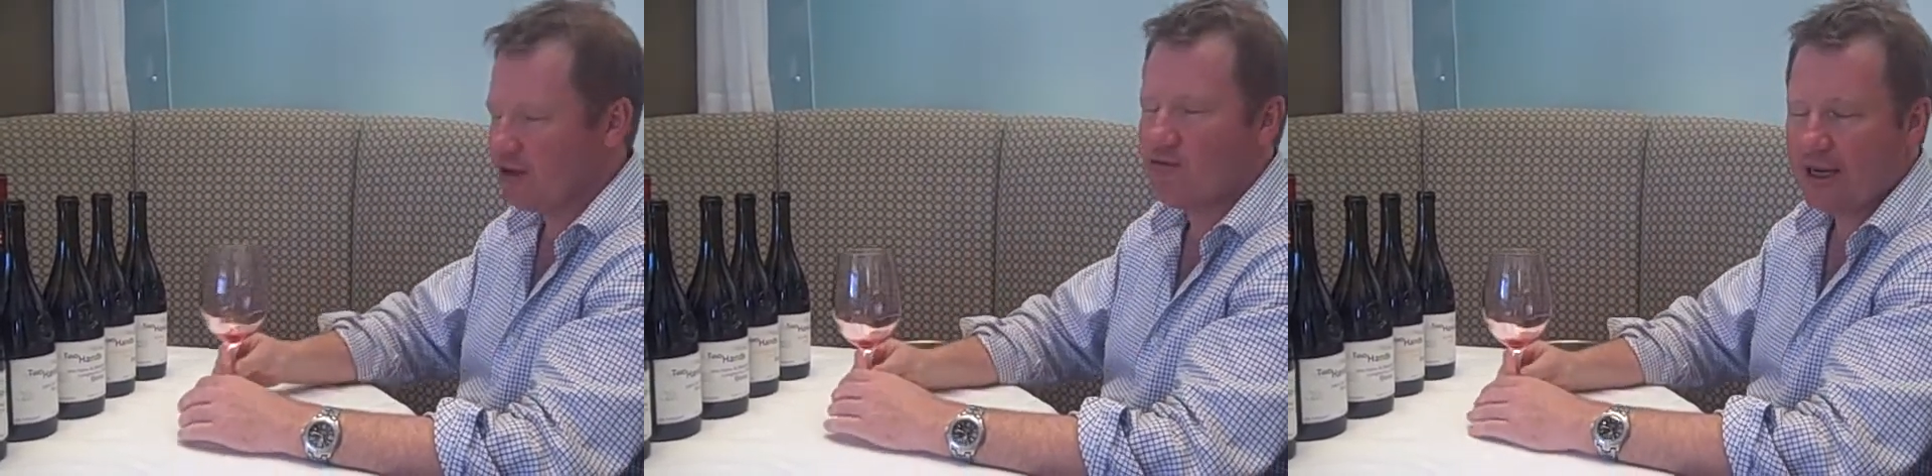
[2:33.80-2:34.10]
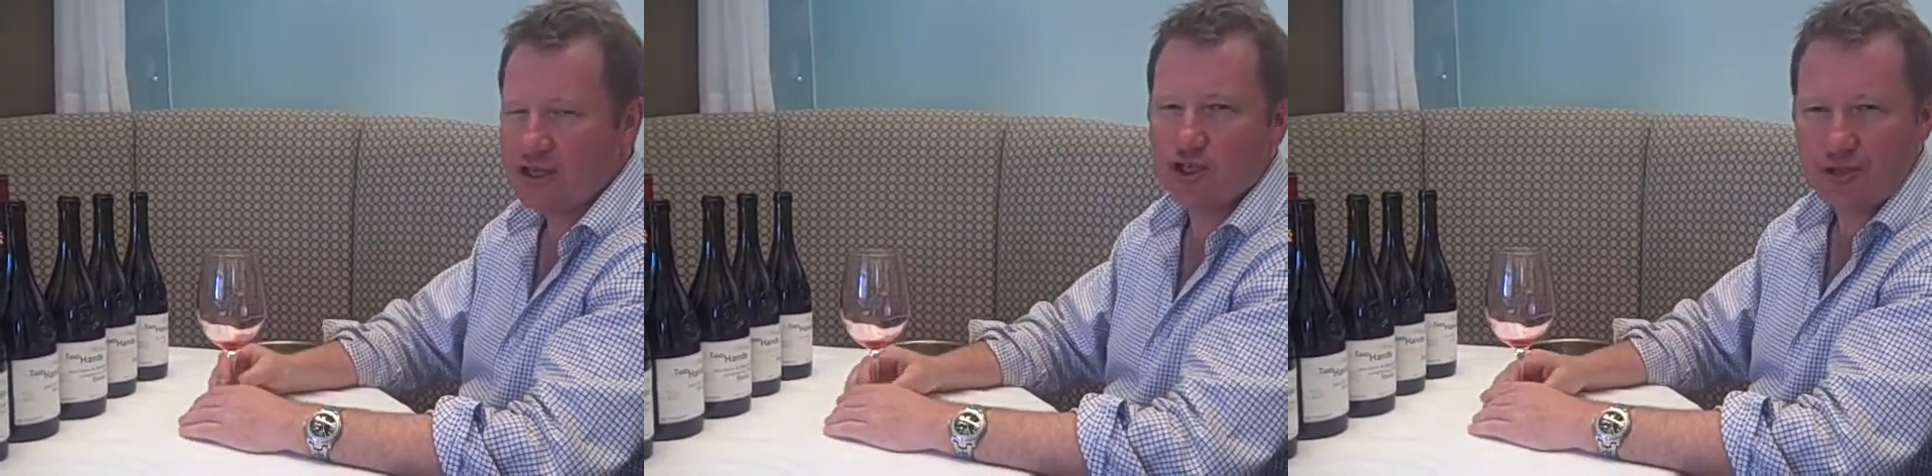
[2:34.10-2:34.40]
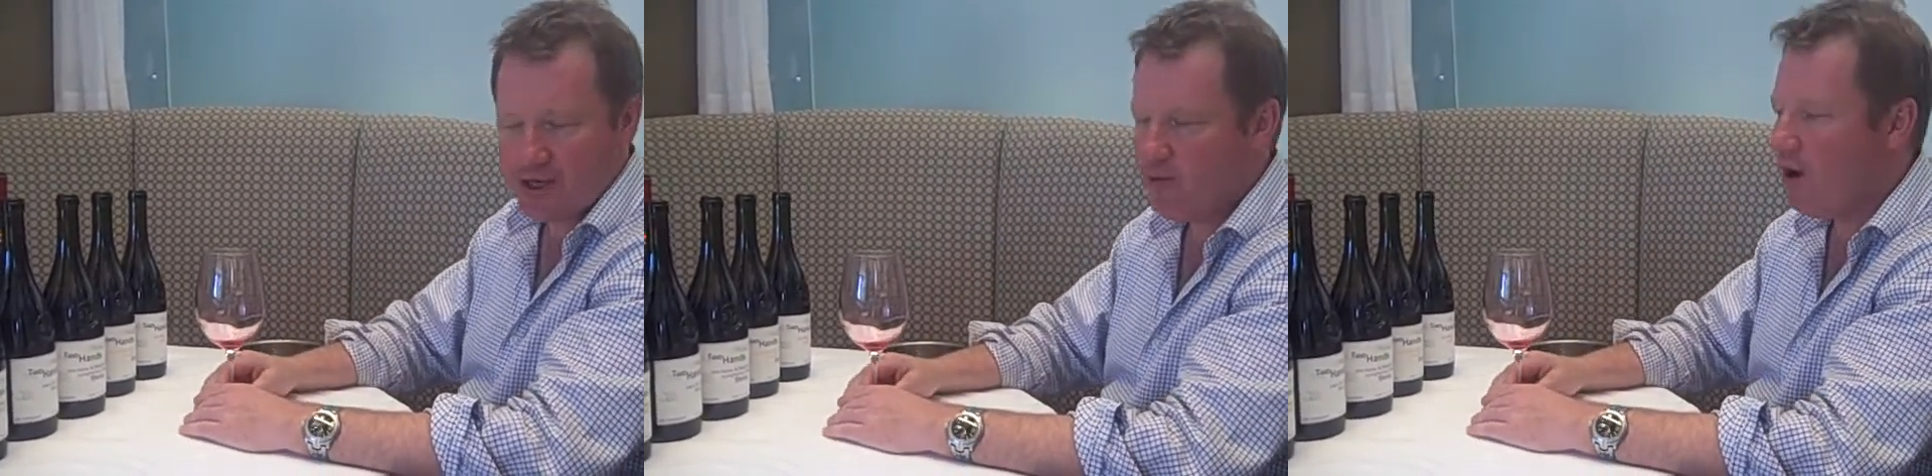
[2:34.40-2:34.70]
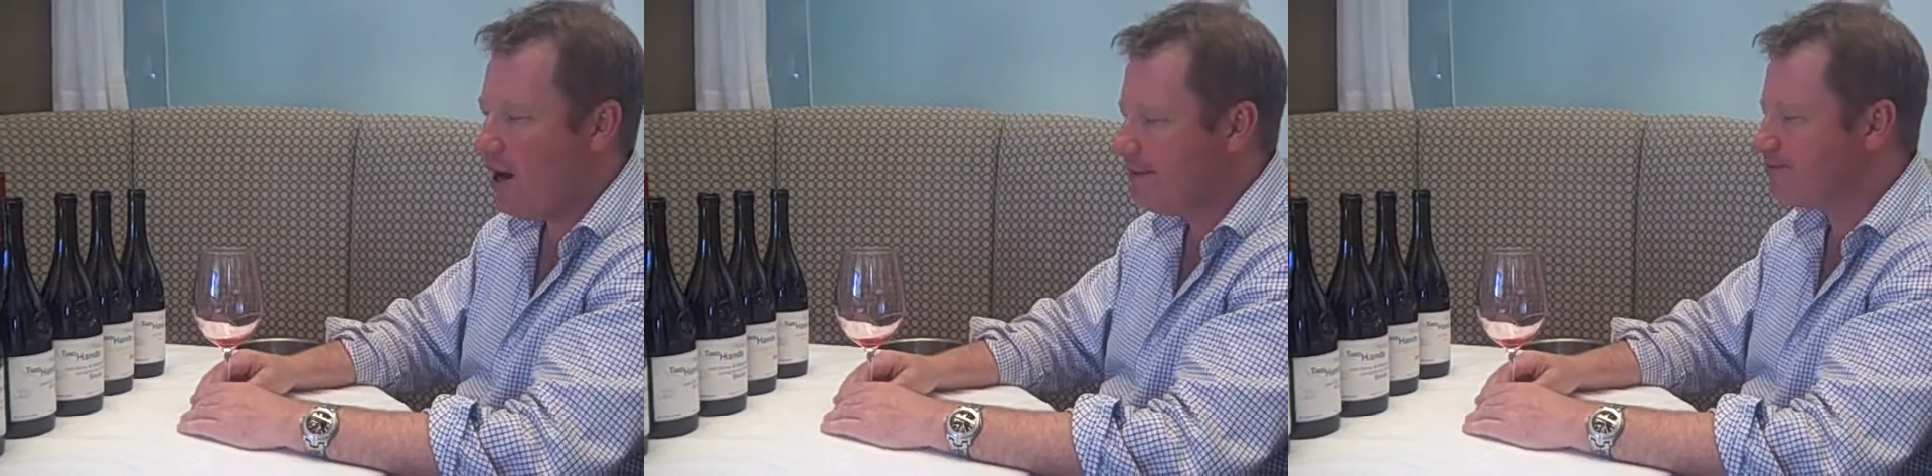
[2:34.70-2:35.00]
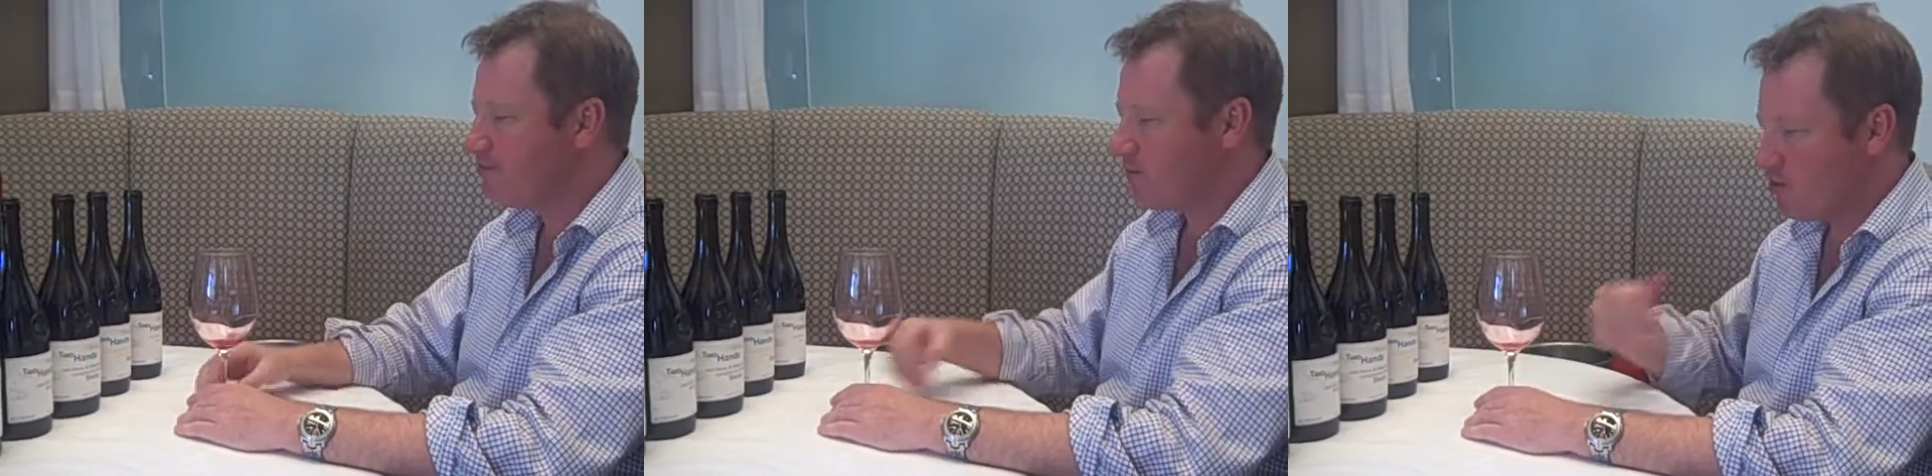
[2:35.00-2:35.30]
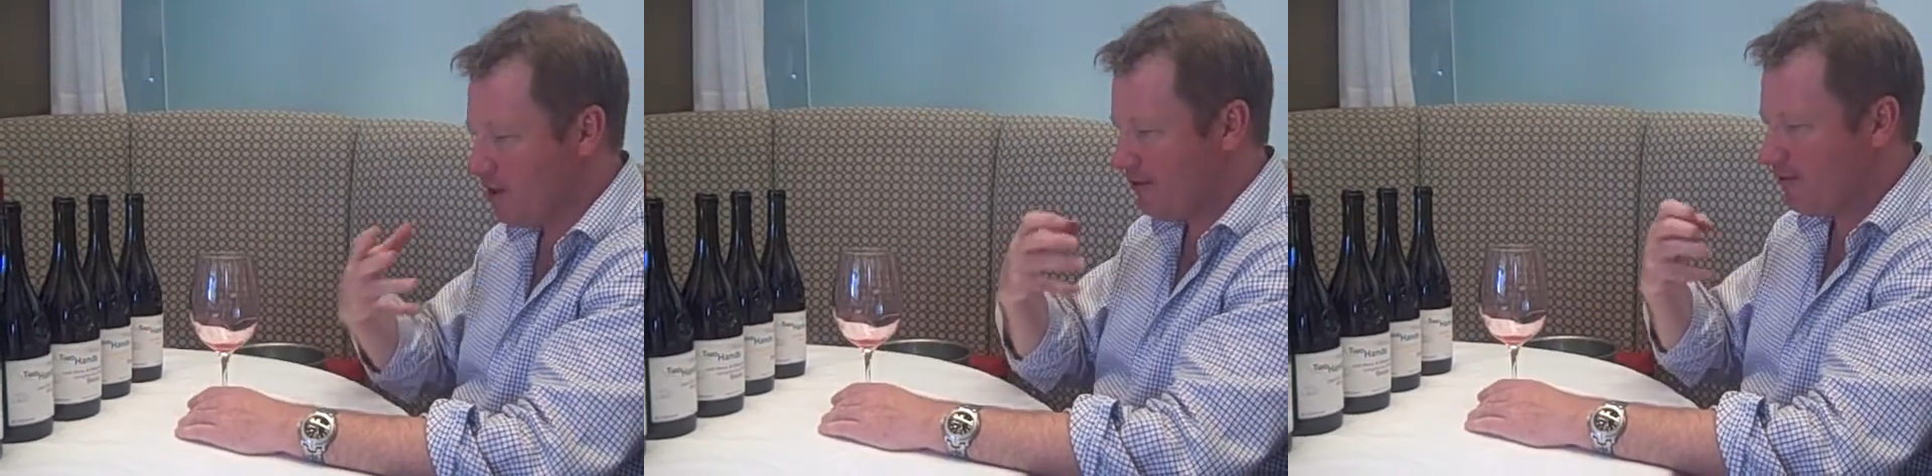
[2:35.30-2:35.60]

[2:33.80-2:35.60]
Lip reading: Really juicy wine, really